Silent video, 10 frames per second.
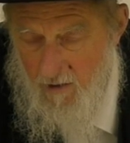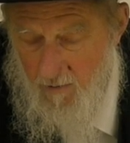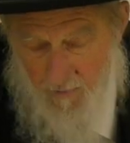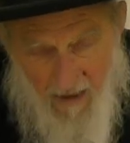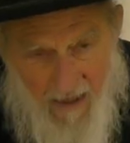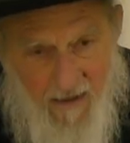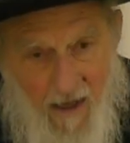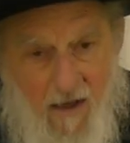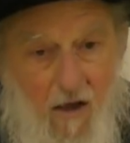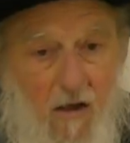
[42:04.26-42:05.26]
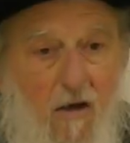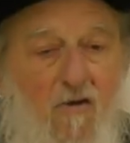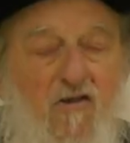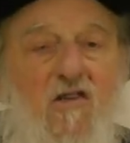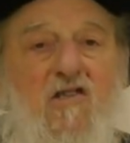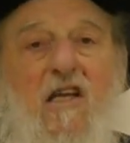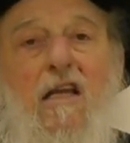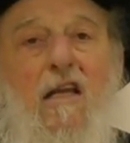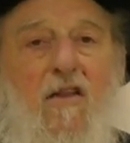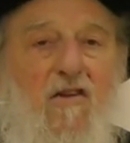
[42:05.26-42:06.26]
But had they
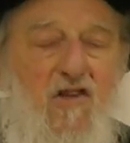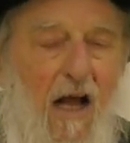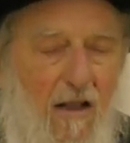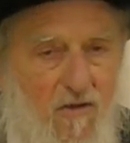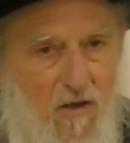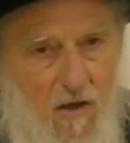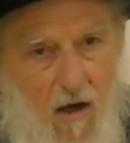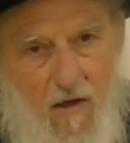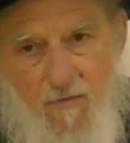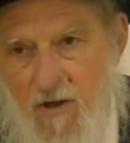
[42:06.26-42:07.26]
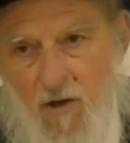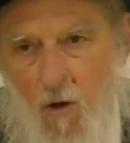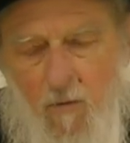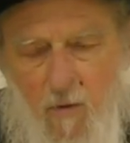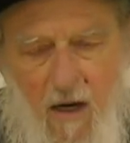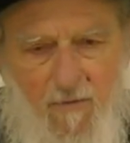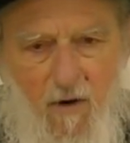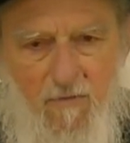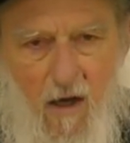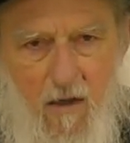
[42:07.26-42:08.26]
succeeded in the challenge in the Garden of Eden, no one would ever
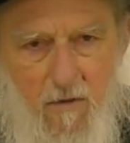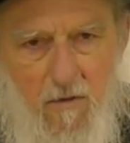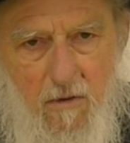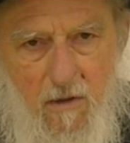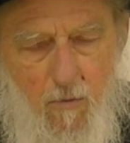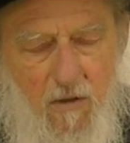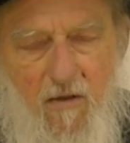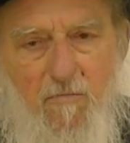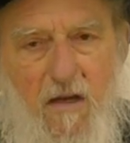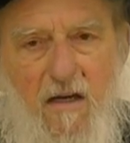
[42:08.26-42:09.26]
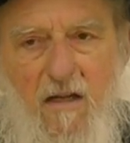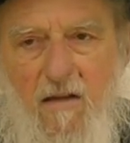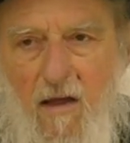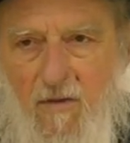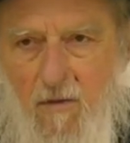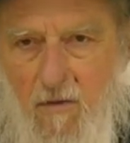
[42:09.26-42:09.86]
have died. There wouldn't have been any death.